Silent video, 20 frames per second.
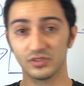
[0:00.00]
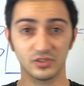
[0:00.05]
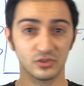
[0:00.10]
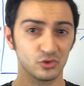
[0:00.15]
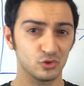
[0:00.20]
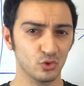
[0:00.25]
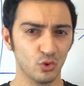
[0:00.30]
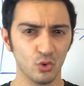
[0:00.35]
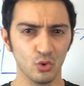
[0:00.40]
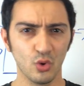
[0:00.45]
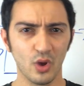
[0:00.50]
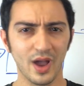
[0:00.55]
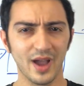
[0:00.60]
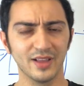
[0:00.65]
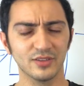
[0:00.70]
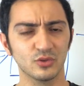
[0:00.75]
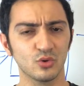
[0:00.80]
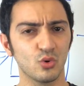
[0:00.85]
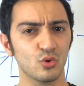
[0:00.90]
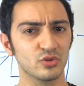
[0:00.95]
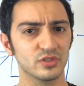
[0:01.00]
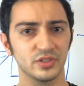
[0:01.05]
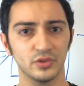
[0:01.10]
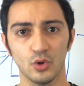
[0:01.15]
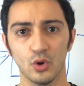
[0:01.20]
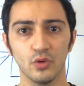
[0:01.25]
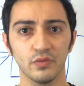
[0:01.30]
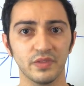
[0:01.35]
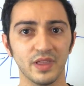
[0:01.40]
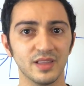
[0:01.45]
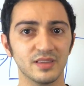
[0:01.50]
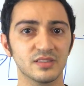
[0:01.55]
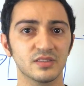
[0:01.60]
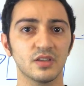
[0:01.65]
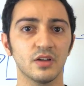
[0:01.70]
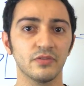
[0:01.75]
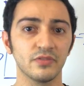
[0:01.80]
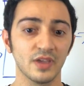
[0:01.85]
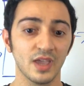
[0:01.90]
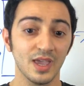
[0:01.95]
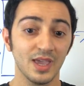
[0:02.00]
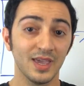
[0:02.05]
the solo ad course, and all that stuff